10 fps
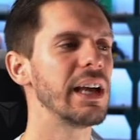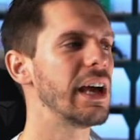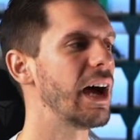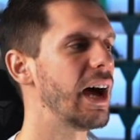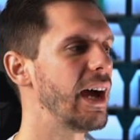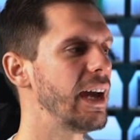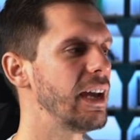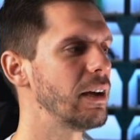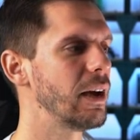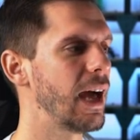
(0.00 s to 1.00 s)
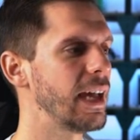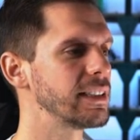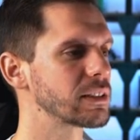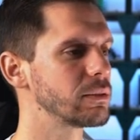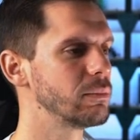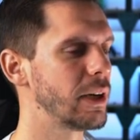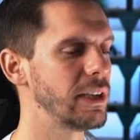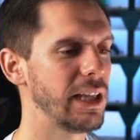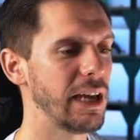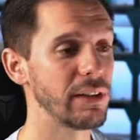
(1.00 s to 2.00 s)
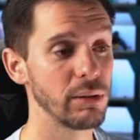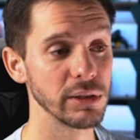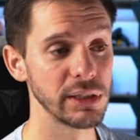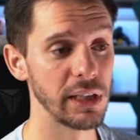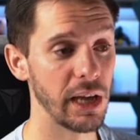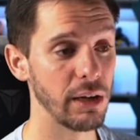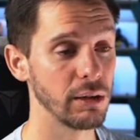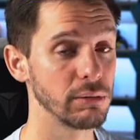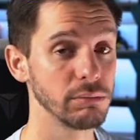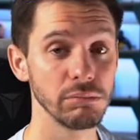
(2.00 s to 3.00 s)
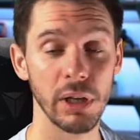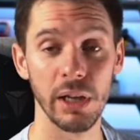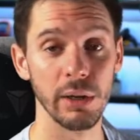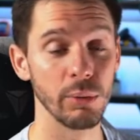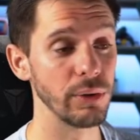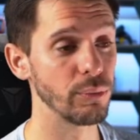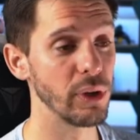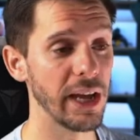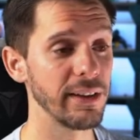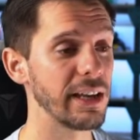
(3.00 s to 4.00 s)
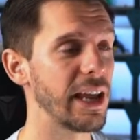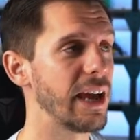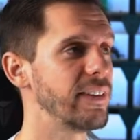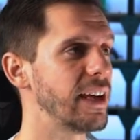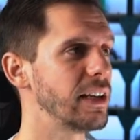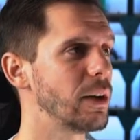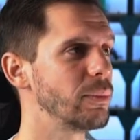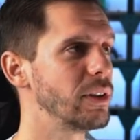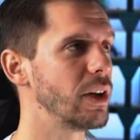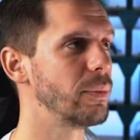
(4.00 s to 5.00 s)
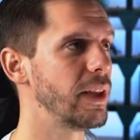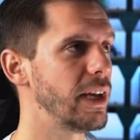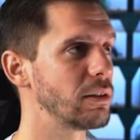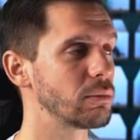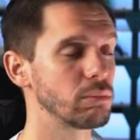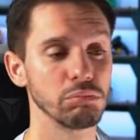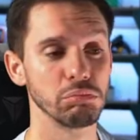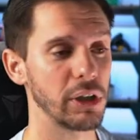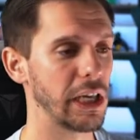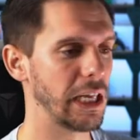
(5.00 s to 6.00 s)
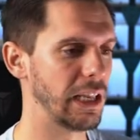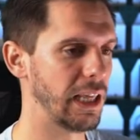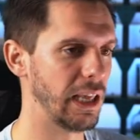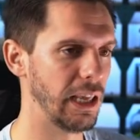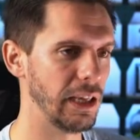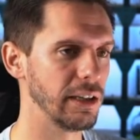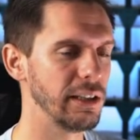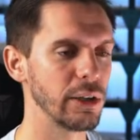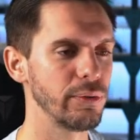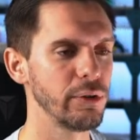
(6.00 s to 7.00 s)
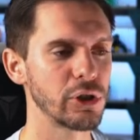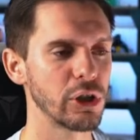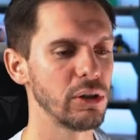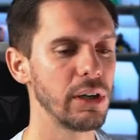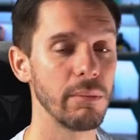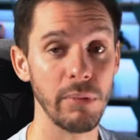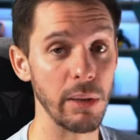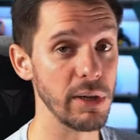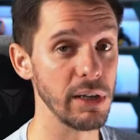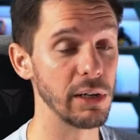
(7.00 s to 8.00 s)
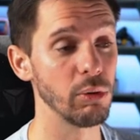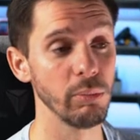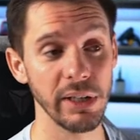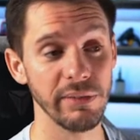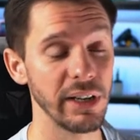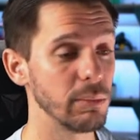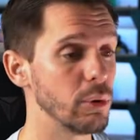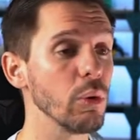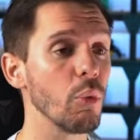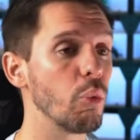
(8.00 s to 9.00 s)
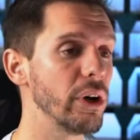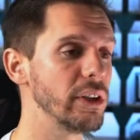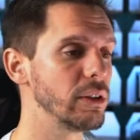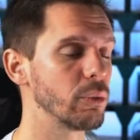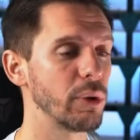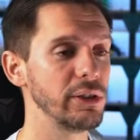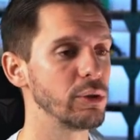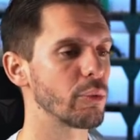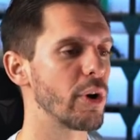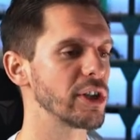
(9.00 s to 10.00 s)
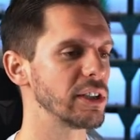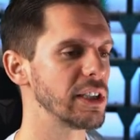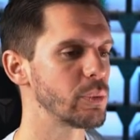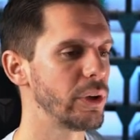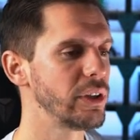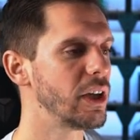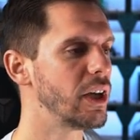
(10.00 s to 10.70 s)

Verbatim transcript: I asked my dev, I will see how, uh, if we ha can have that up update in a near future. Maybe it will be available when, when you're watching this one.